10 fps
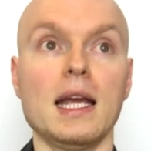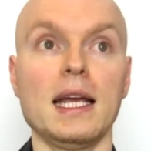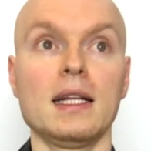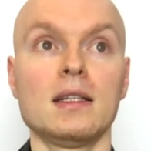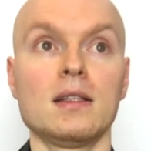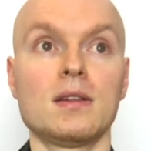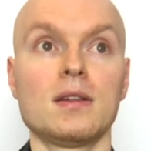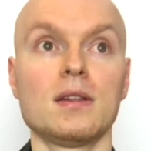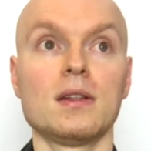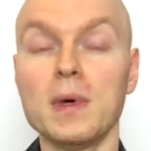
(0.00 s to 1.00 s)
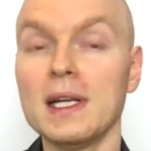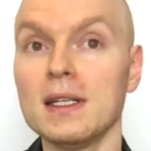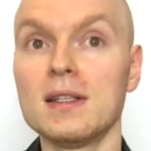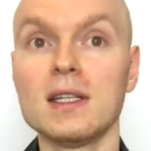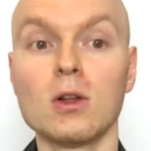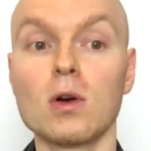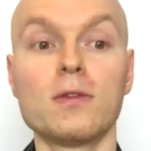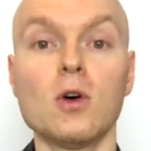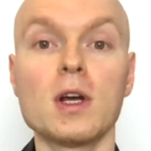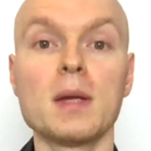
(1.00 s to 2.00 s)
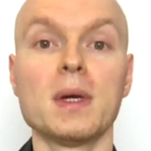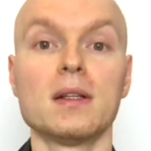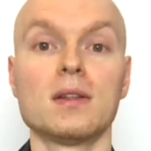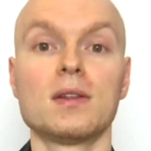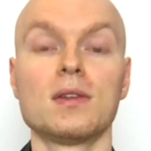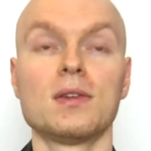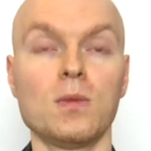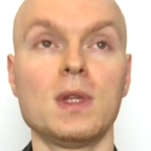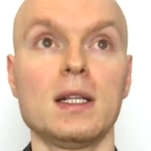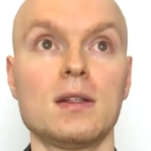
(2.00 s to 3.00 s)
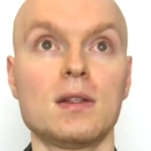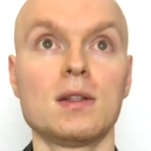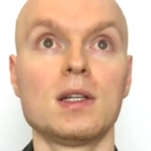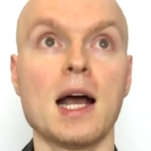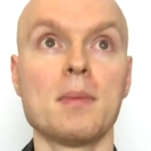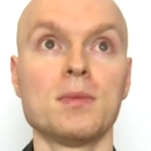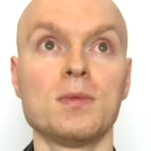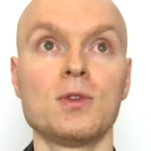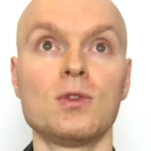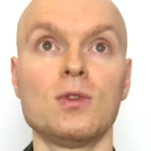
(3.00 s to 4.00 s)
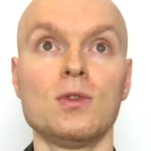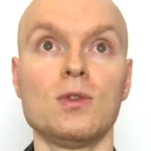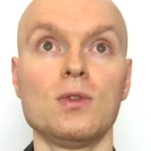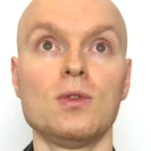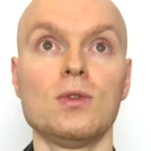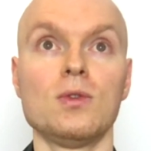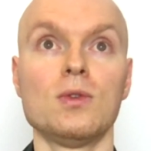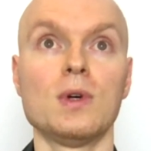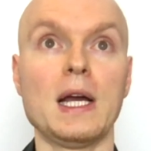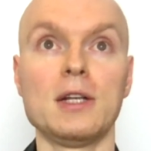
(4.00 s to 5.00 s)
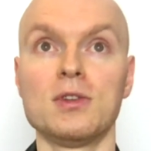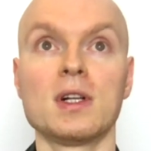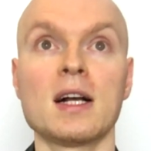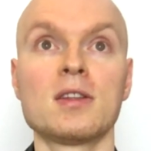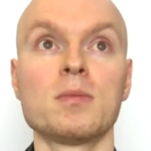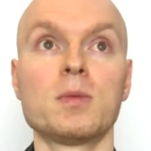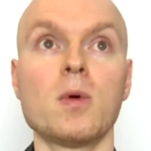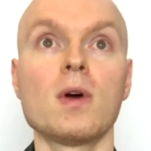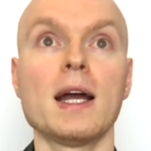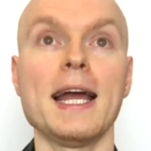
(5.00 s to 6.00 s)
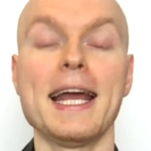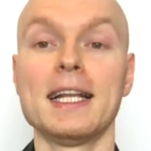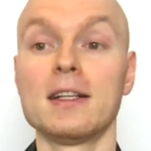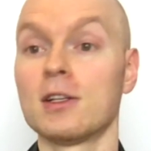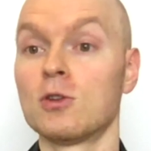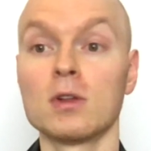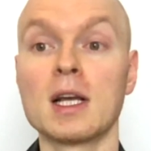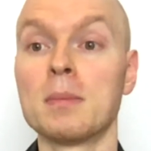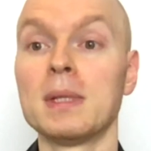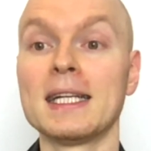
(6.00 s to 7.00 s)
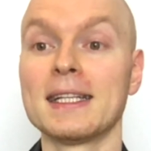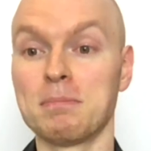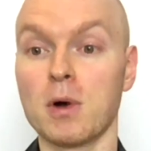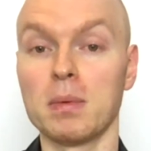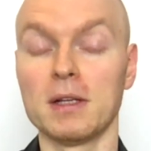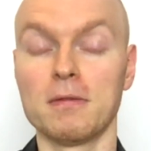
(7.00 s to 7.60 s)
And we see a lot of documents that comes to a New Zealand customs broker and it is not complete properly.